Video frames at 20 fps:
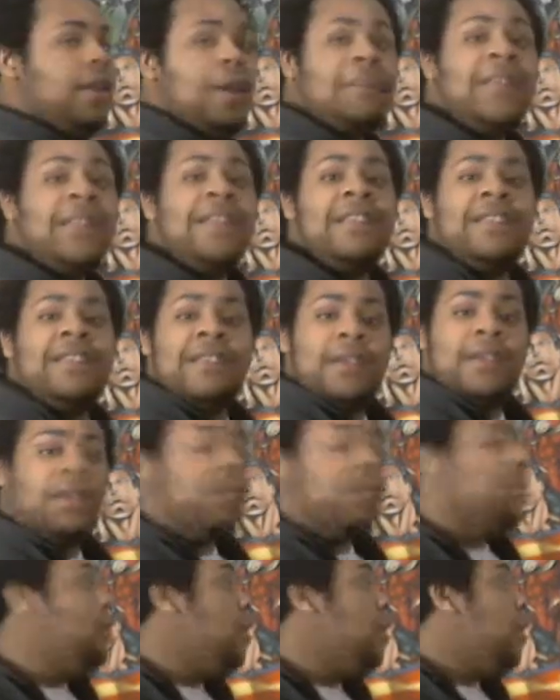I'm 19,
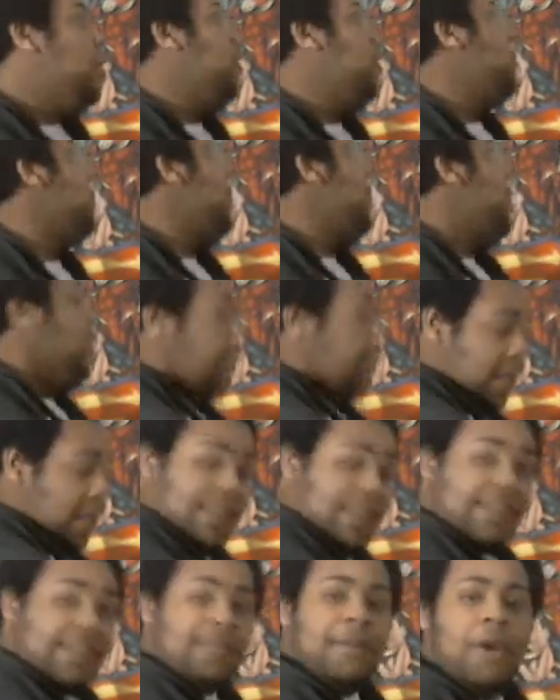going on 20.
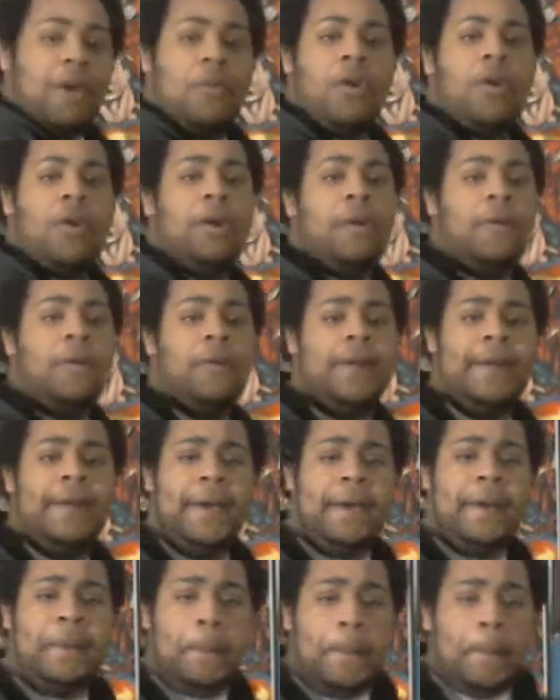This is my wall right
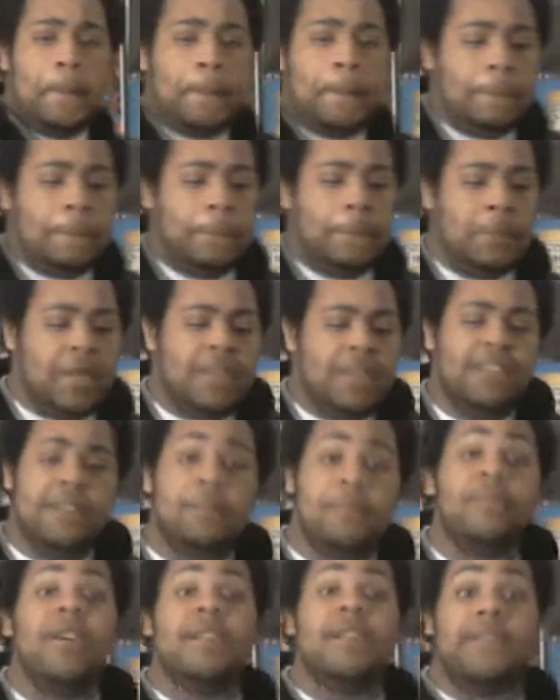now. It's
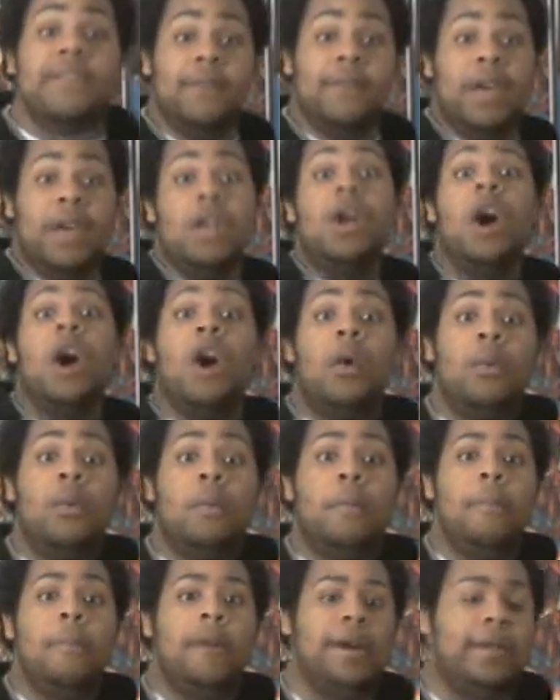impressive, I know,
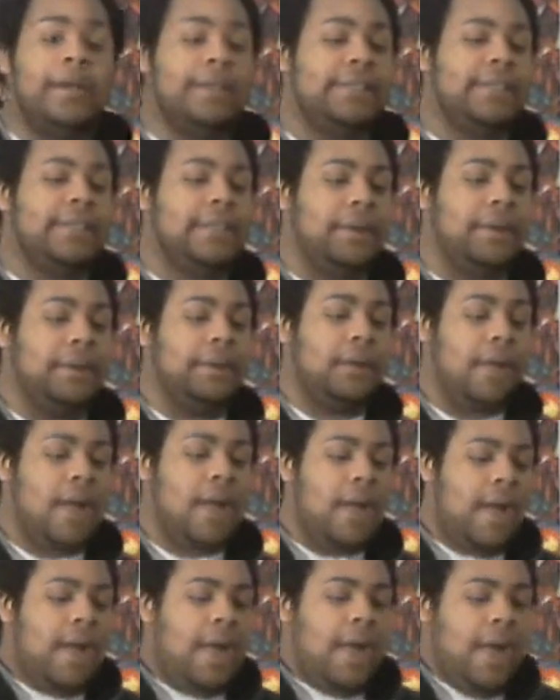but still.
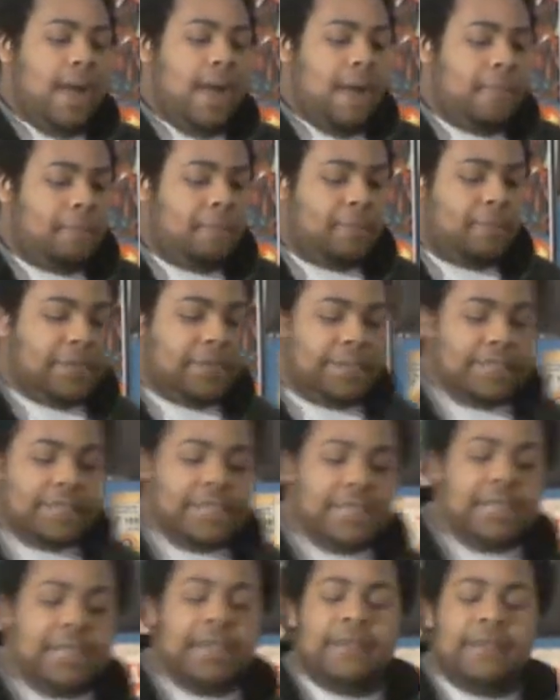But
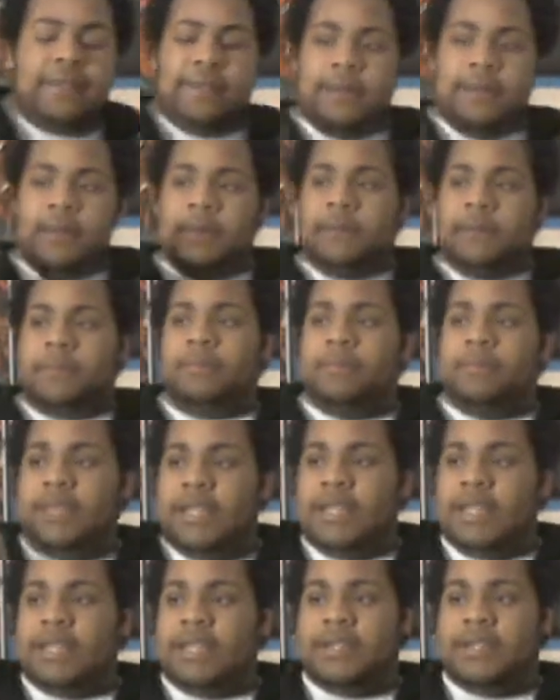then I
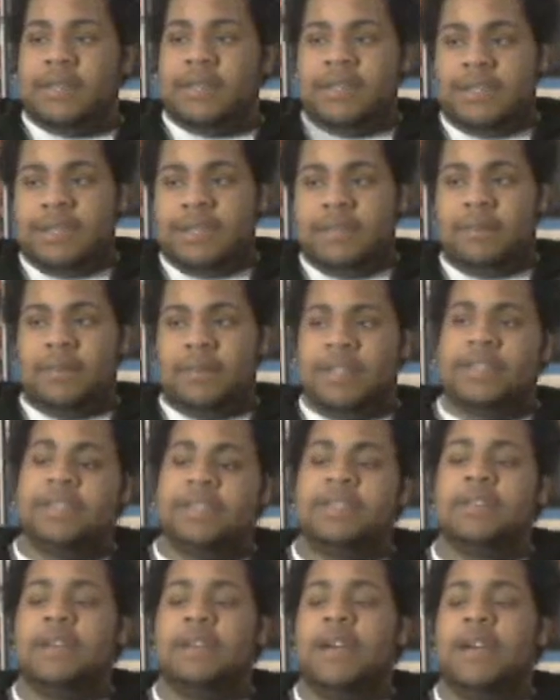started seeing my
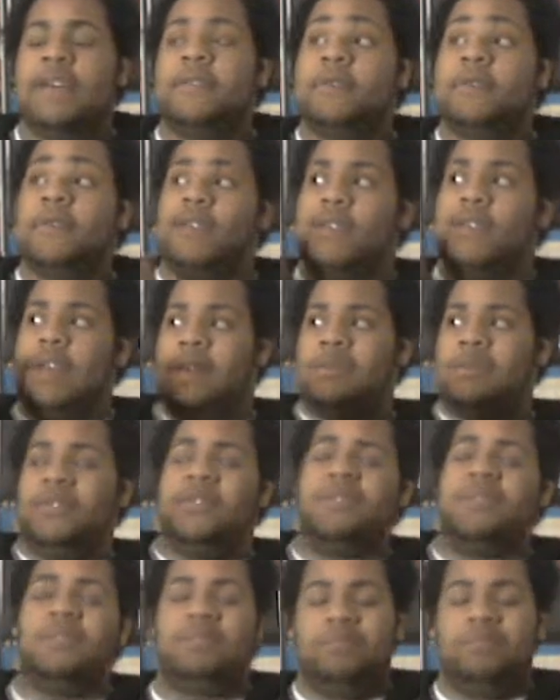sister. I
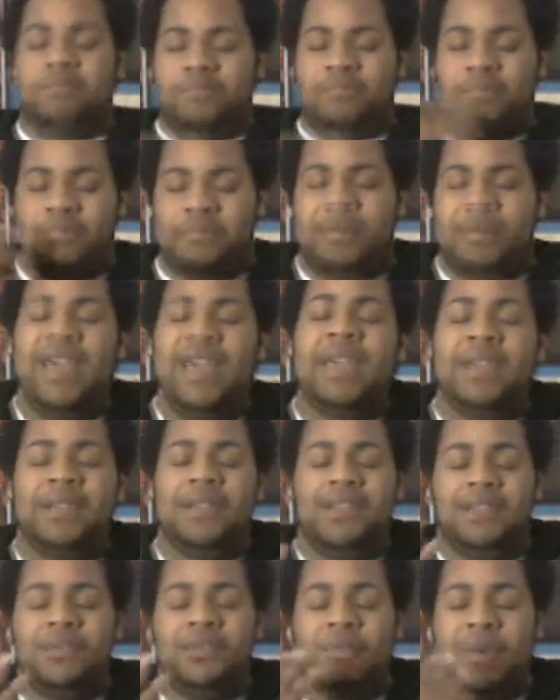was
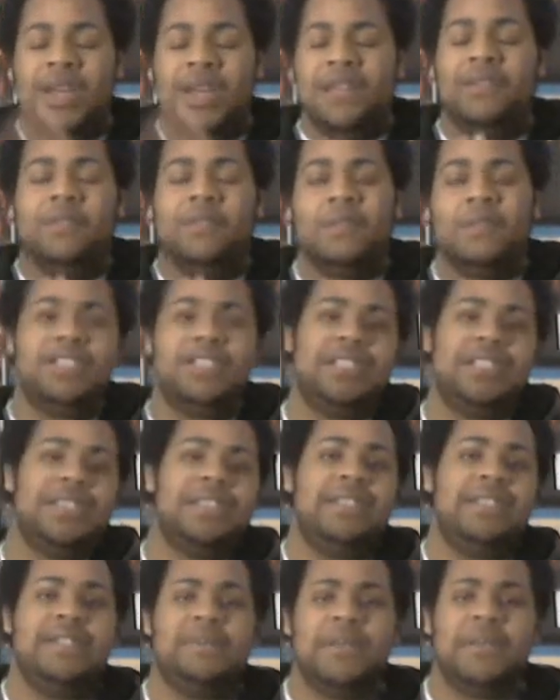paying way too much
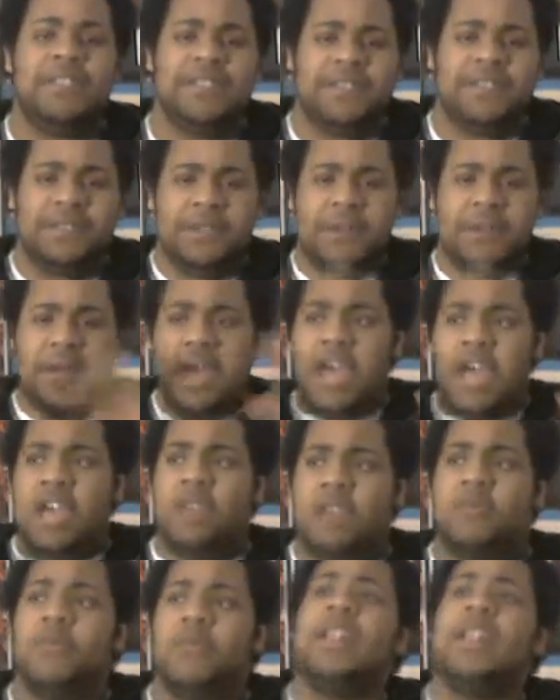attention to my sister
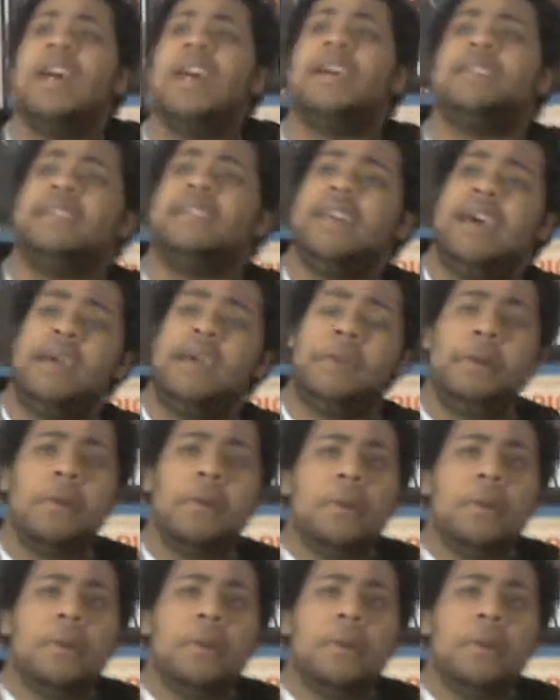and realized that